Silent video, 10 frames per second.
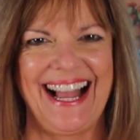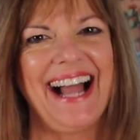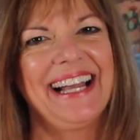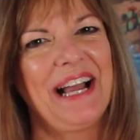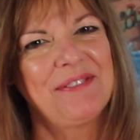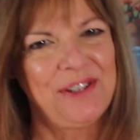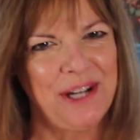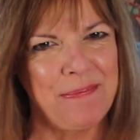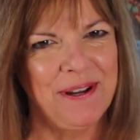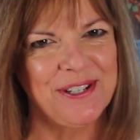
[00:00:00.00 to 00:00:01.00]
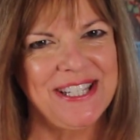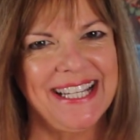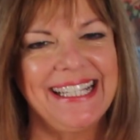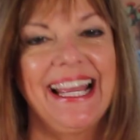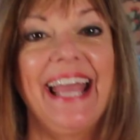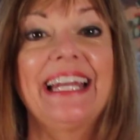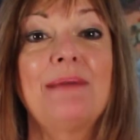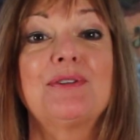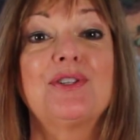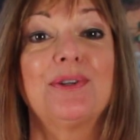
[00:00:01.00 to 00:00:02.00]
Hi, I'm Gloria Pierson and
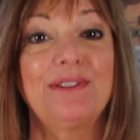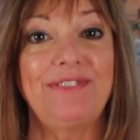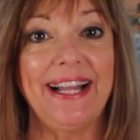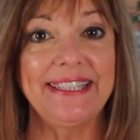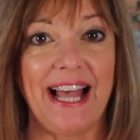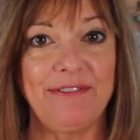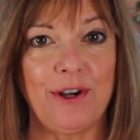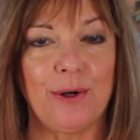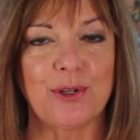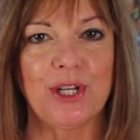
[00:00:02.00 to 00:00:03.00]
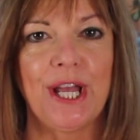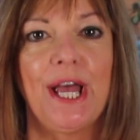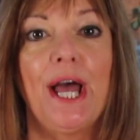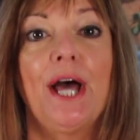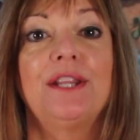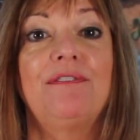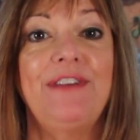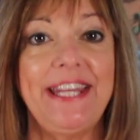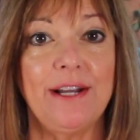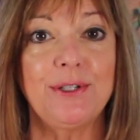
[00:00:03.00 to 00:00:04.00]
I'm a certified life coach. The
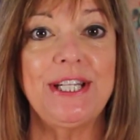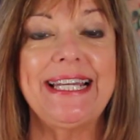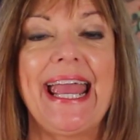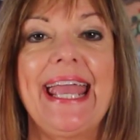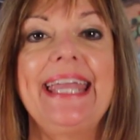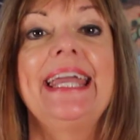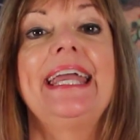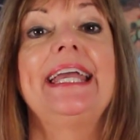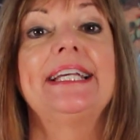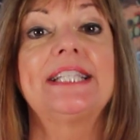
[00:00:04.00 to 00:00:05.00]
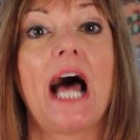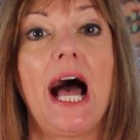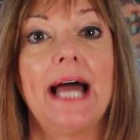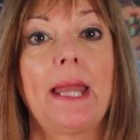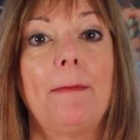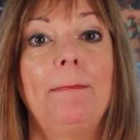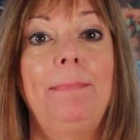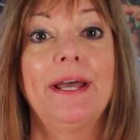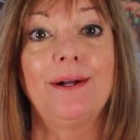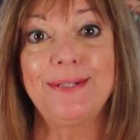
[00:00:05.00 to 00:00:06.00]
video today is on
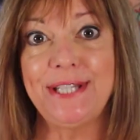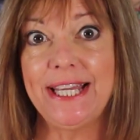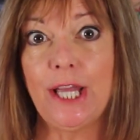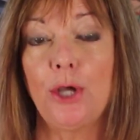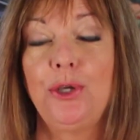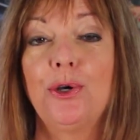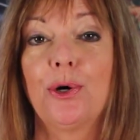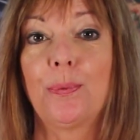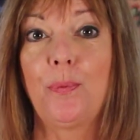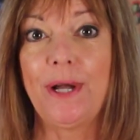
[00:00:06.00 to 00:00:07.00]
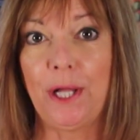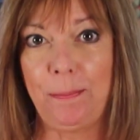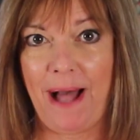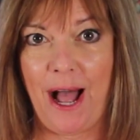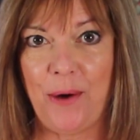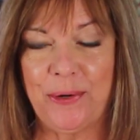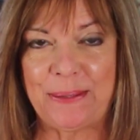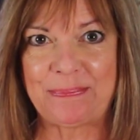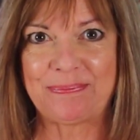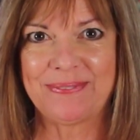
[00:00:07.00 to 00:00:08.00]
building your willpower.